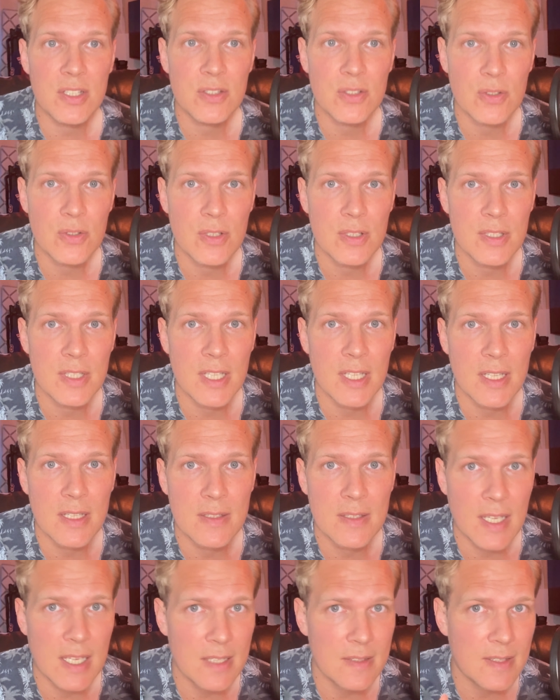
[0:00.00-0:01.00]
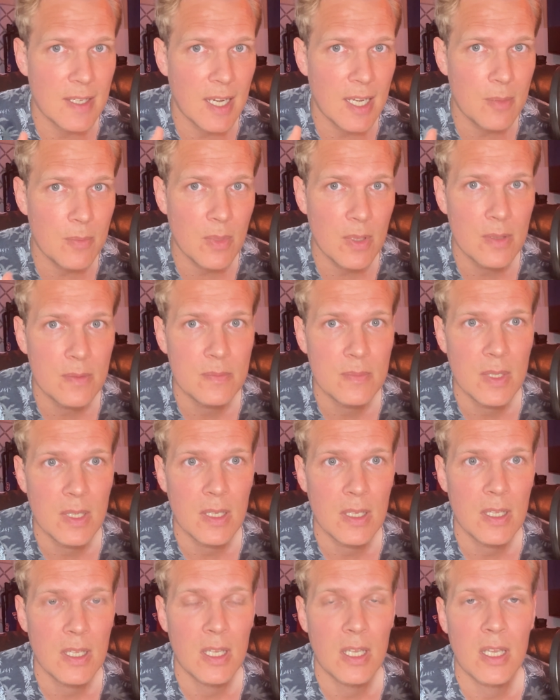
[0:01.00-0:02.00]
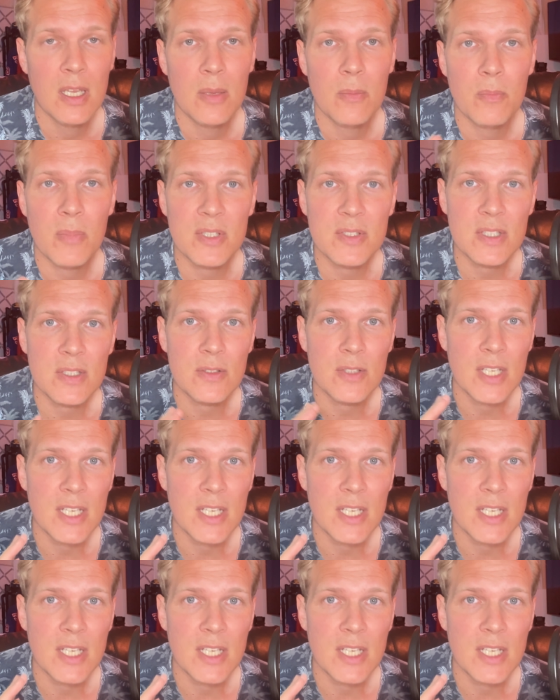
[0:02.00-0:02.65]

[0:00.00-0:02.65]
during the daytime, but in the